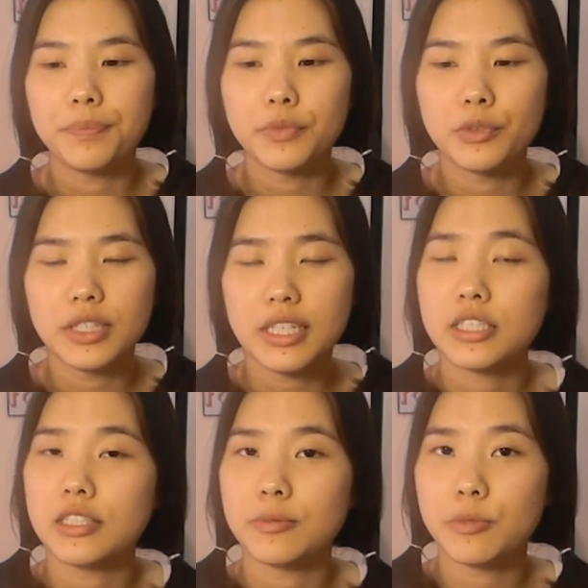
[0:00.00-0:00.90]

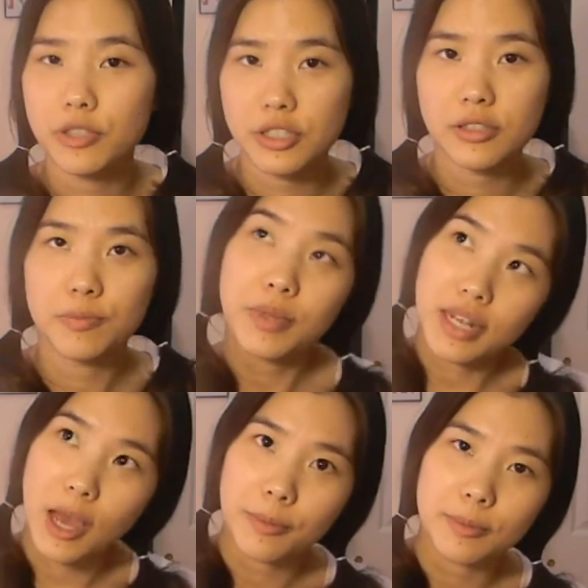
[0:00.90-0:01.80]
released
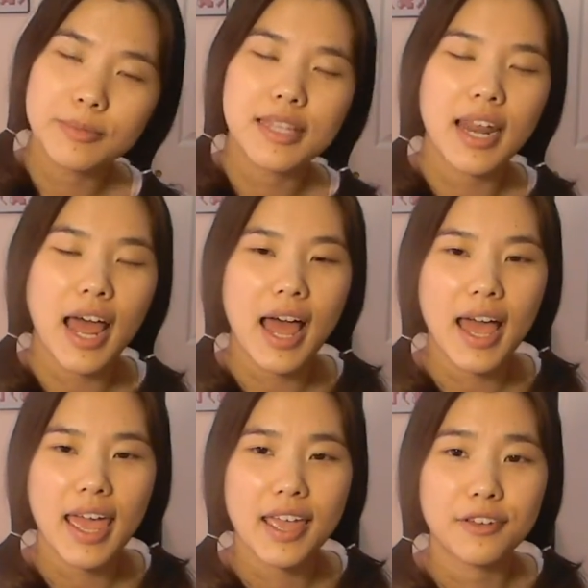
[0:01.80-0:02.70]
mini albums that
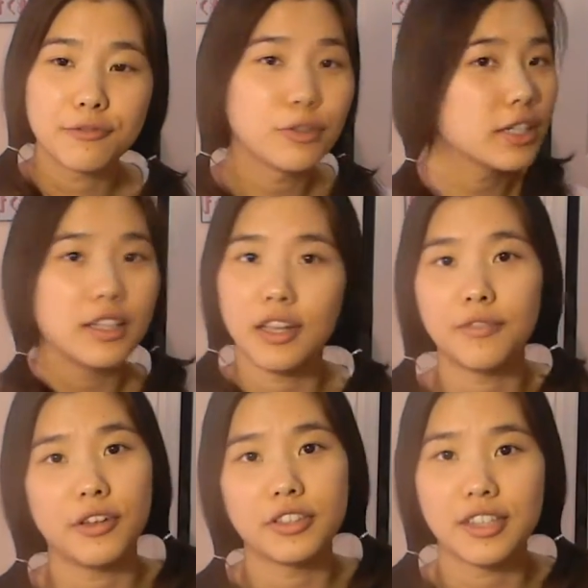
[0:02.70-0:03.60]
I really
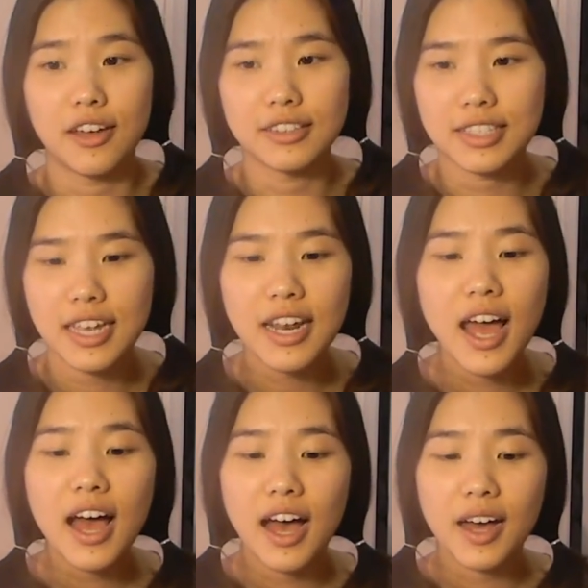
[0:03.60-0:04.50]
love all the songs in.
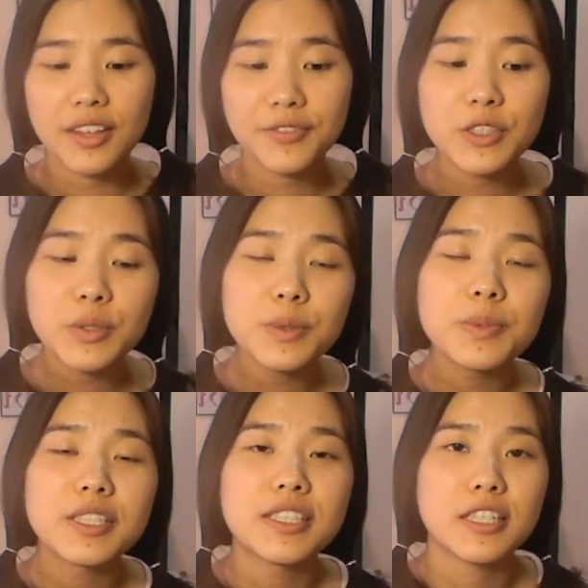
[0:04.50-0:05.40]
The first one
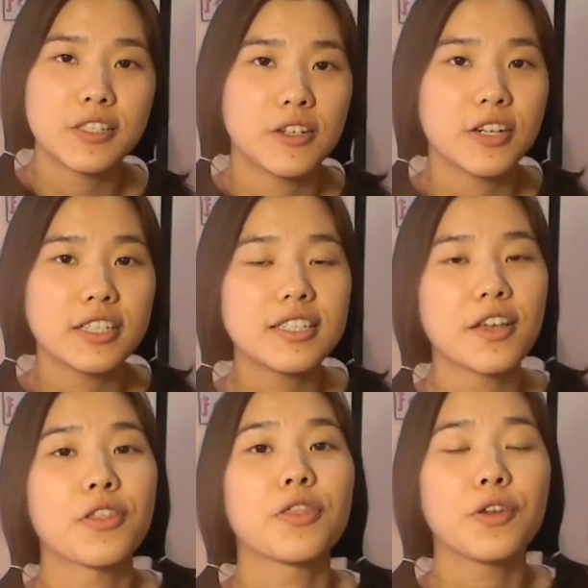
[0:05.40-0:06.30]
was Sistars,
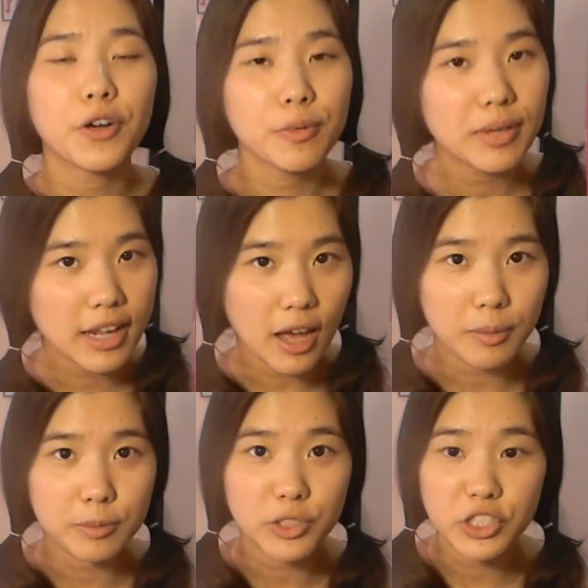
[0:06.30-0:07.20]
their third mini
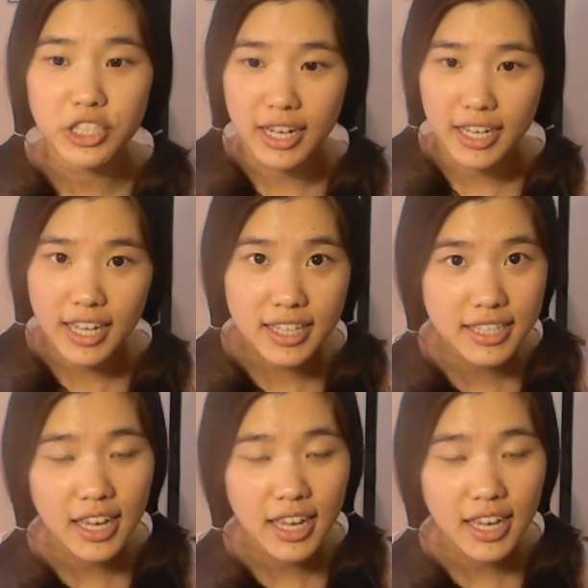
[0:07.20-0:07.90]
album, Shake It.